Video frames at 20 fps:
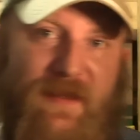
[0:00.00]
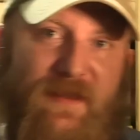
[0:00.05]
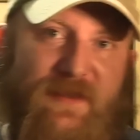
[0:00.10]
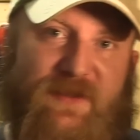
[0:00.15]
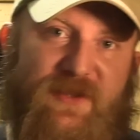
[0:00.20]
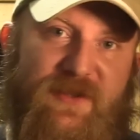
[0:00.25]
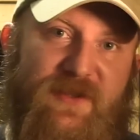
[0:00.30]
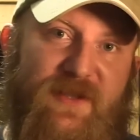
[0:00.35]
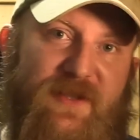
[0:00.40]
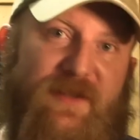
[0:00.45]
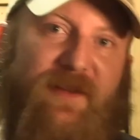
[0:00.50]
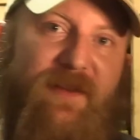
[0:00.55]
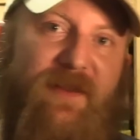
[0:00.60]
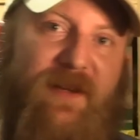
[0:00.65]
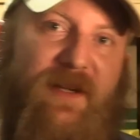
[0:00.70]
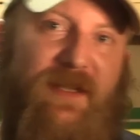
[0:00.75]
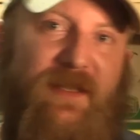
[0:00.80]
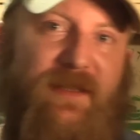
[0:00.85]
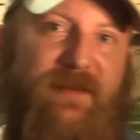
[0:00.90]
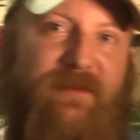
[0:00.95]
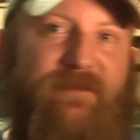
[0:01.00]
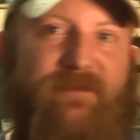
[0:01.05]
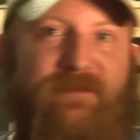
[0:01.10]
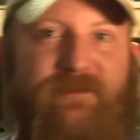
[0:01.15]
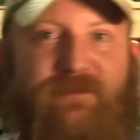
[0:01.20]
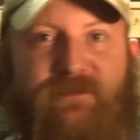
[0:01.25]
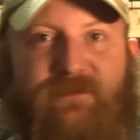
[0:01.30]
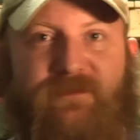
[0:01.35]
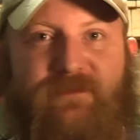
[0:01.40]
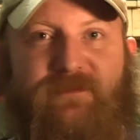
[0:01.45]
it's just a thought.
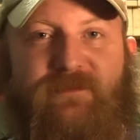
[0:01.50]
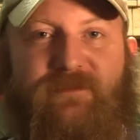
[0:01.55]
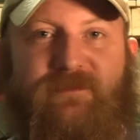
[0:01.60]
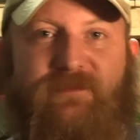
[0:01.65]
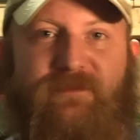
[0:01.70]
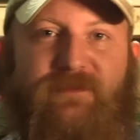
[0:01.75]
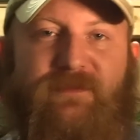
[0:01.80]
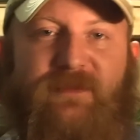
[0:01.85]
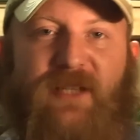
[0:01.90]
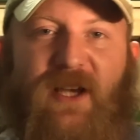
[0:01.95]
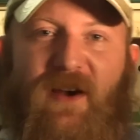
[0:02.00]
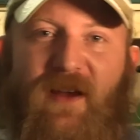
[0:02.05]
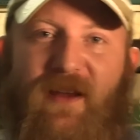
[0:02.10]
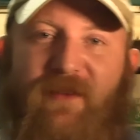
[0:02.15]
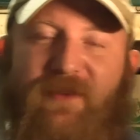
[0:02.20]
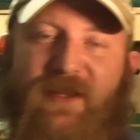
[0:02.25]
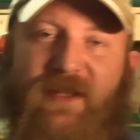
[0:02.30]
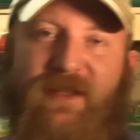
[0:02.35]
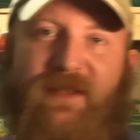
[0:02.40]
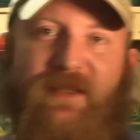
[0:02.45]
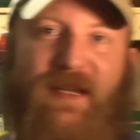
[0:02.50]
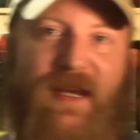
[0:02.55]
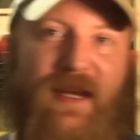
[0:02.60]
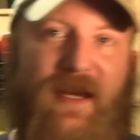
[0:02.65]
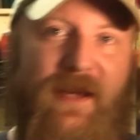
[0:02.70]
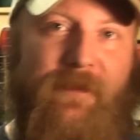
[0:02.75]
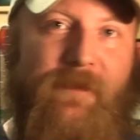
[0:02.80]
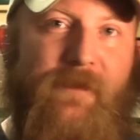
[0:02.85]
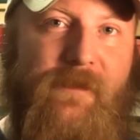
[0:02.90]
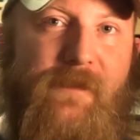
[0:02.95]
Y'all have a good
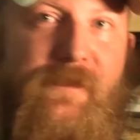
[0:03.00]
day.